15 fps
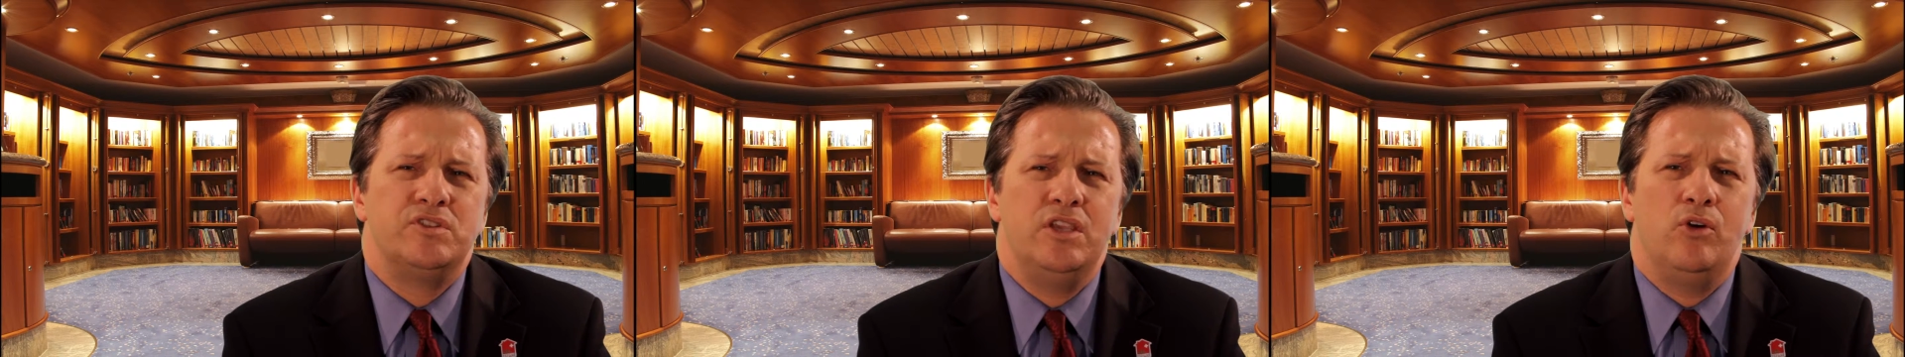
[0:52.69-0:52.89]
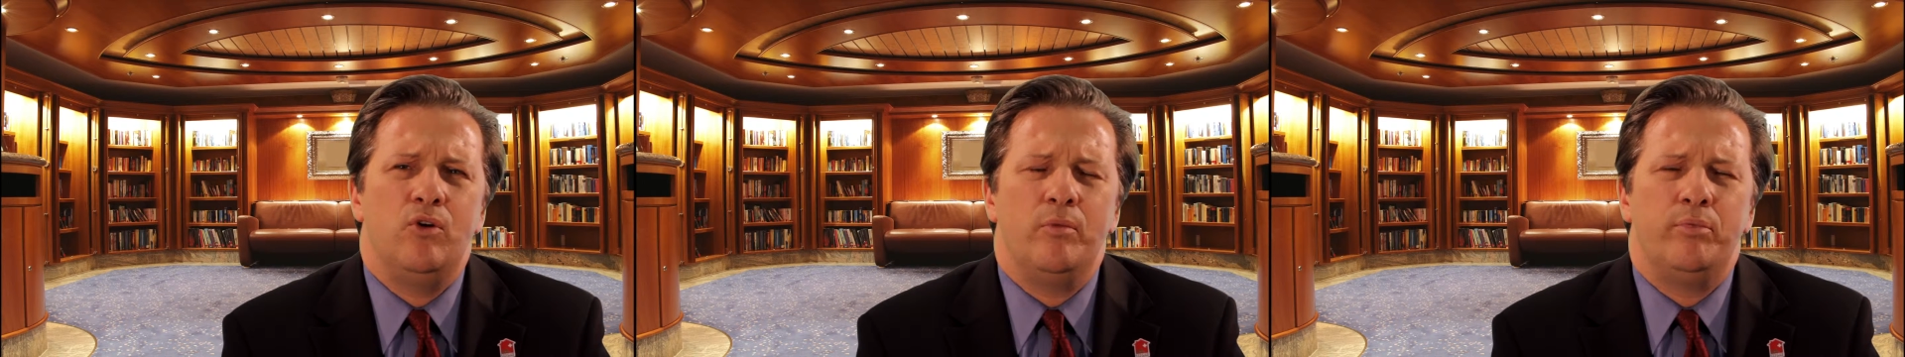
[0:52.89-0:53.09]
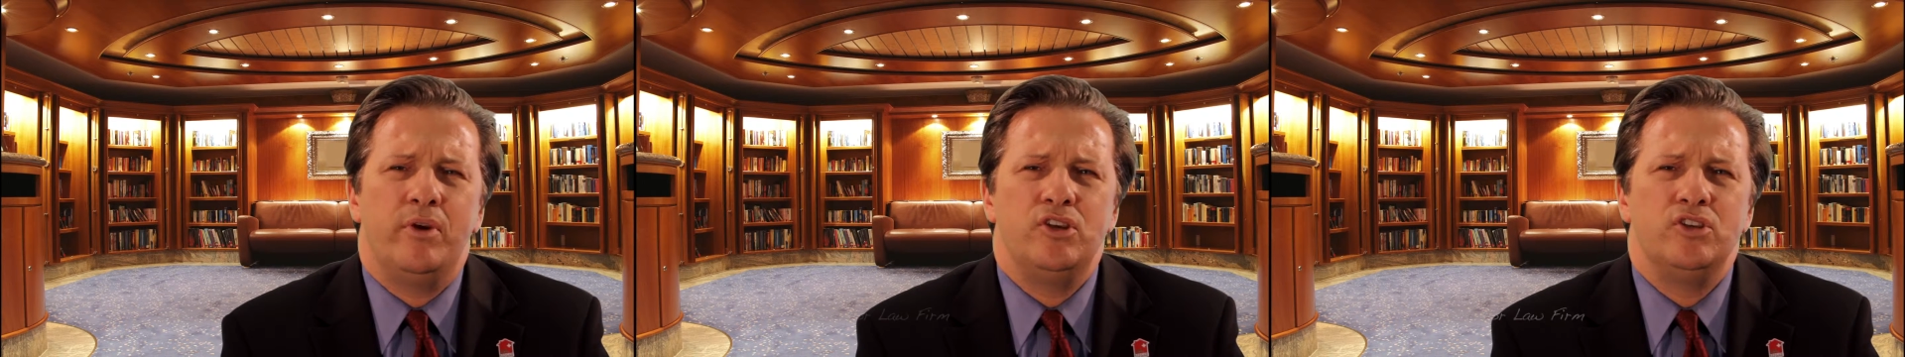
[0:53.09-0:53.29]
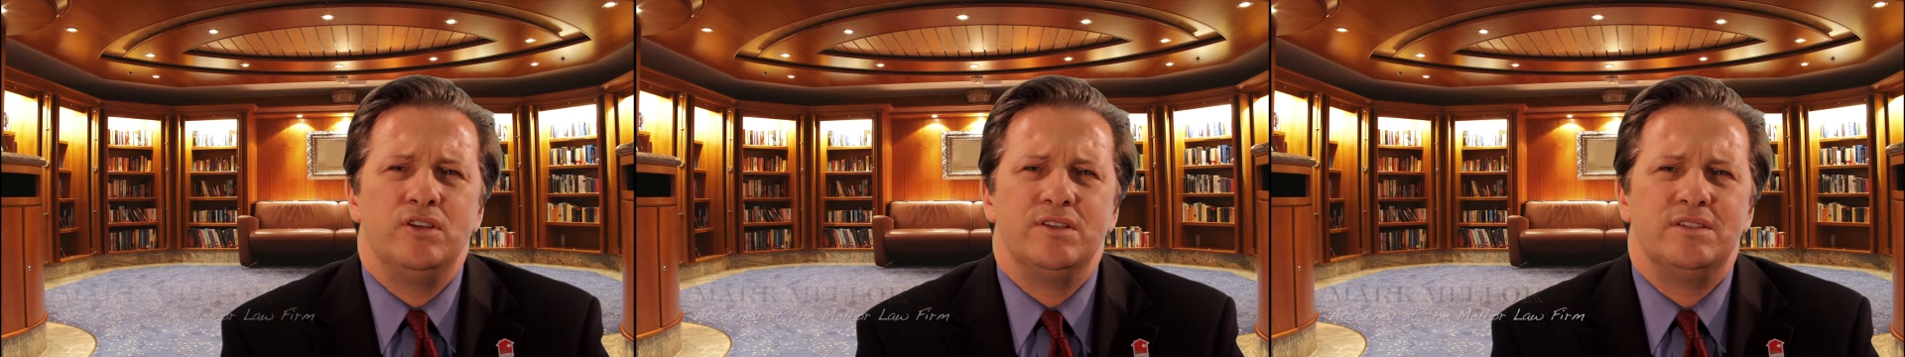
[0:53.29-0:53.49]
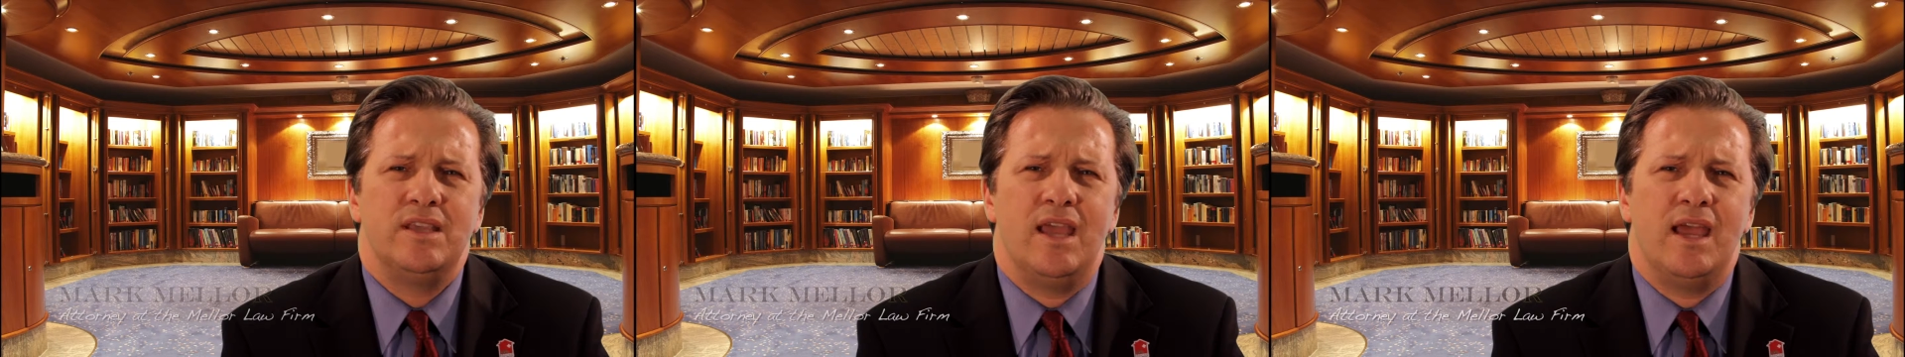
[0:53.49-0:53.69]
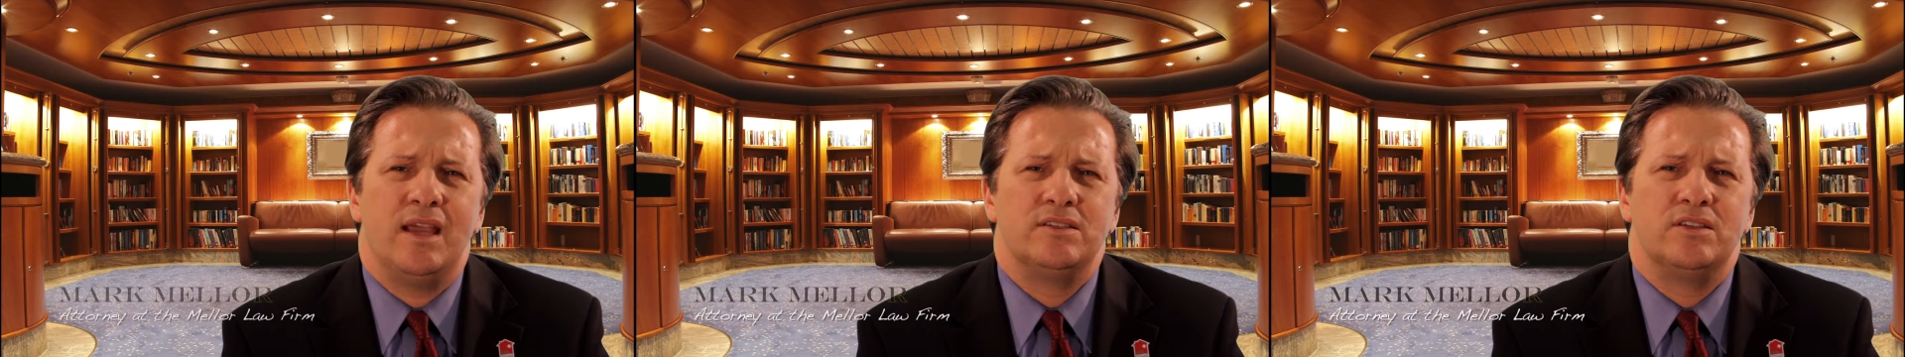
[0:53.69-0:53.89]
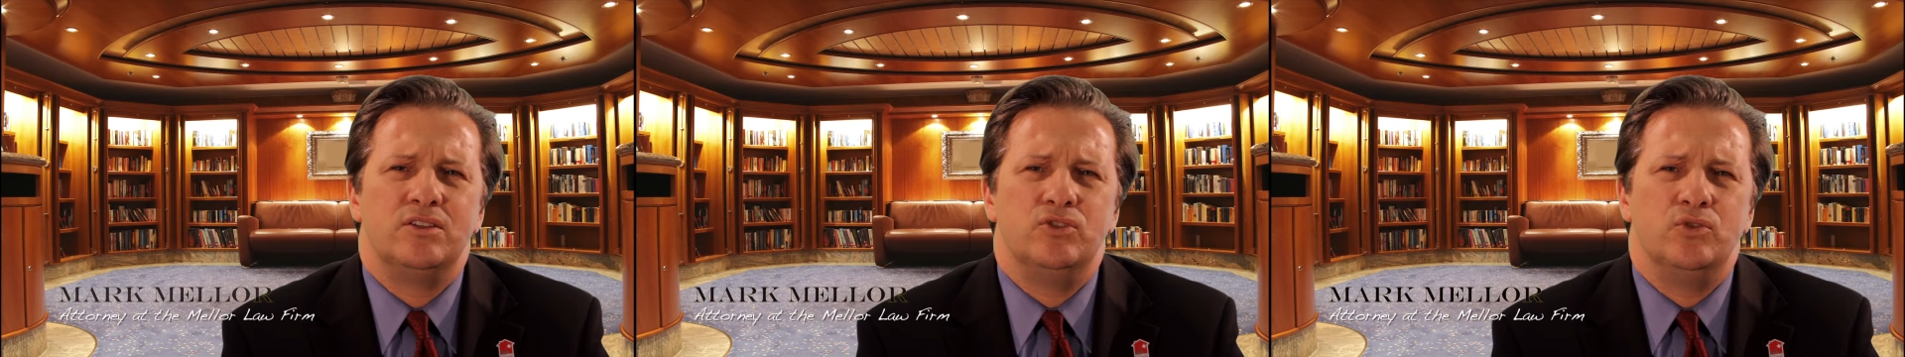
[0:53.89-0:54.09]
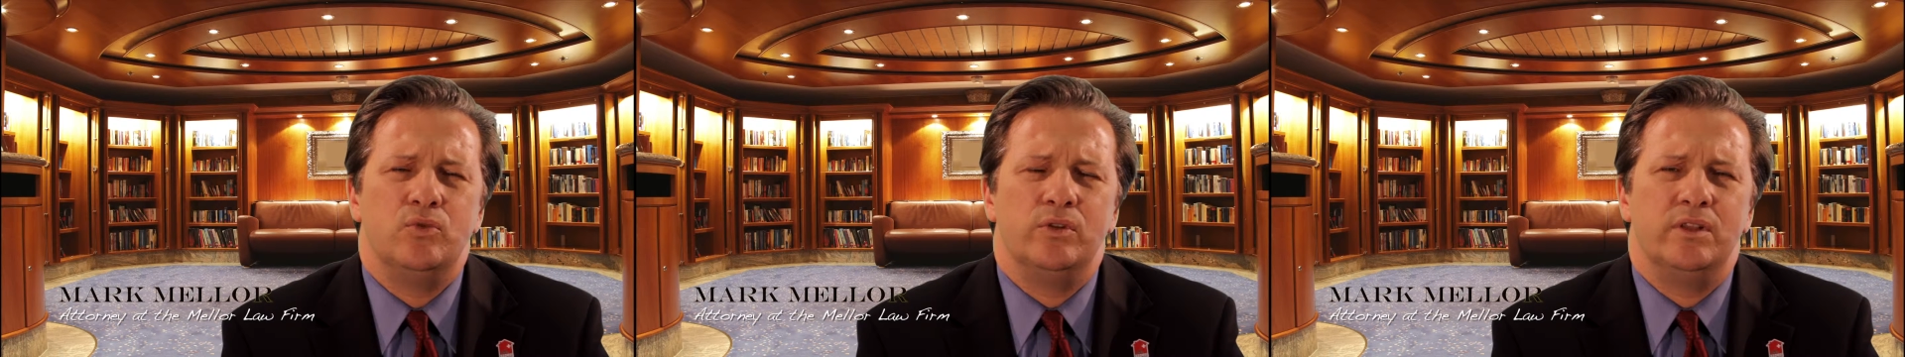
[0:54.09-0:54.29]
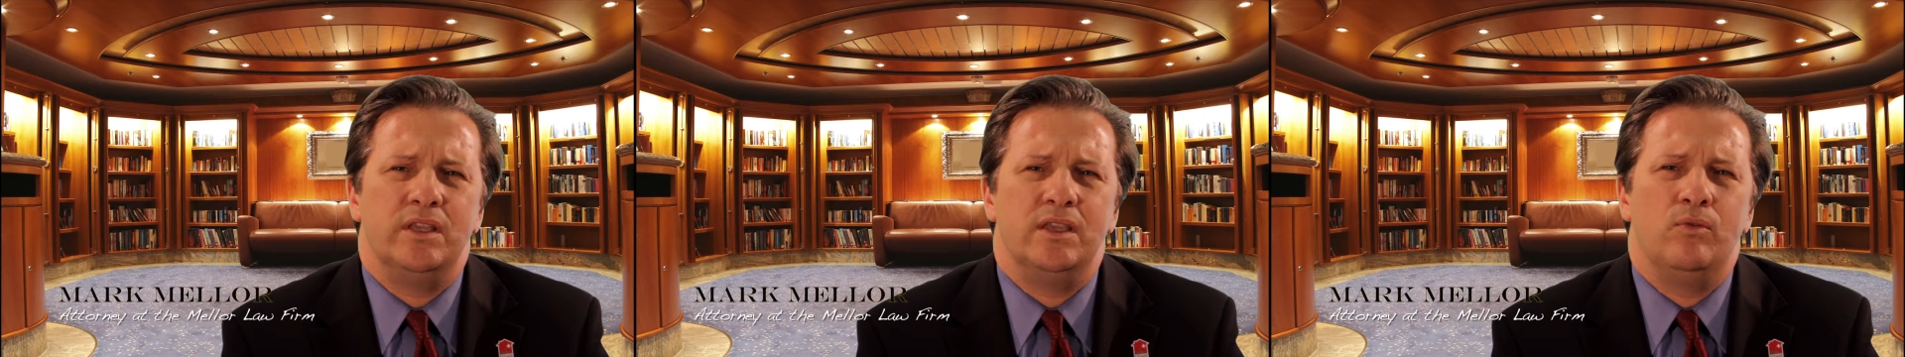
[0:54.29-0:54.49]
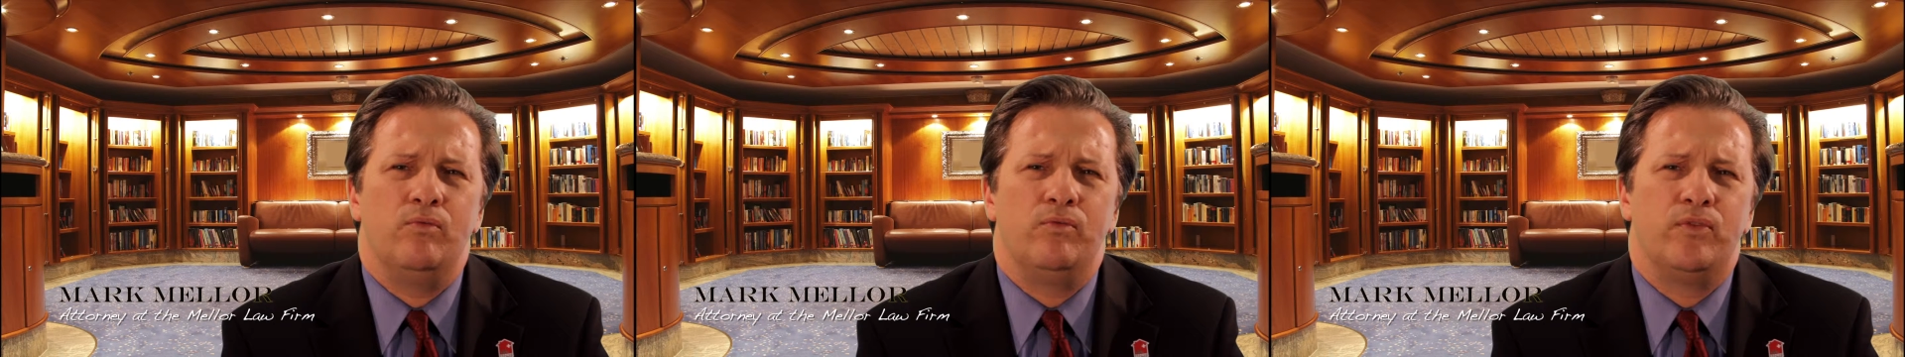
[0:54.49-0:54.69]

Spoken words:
C corporation is taxed dually,